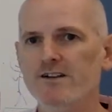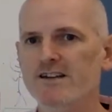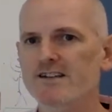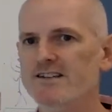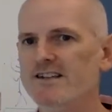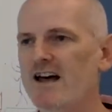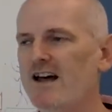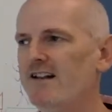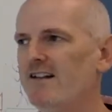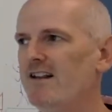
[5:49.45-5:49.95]
is
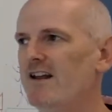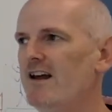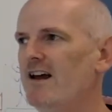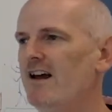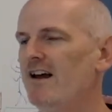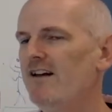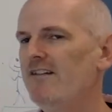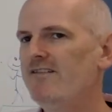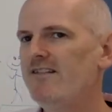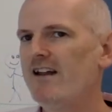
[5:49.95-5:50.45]
that
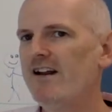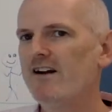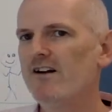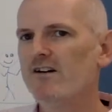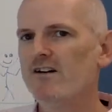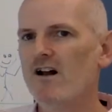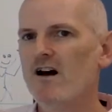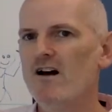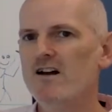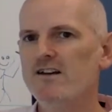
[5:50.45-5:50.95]
they
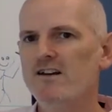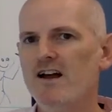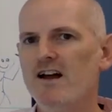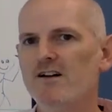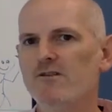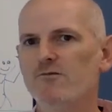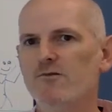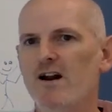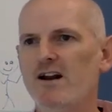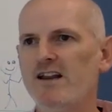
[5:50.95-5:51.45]
are not
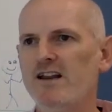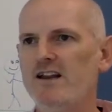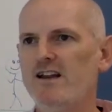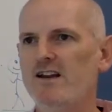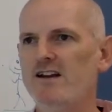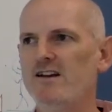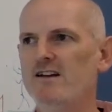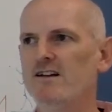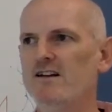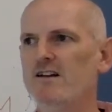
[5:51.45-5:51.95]
yet ready,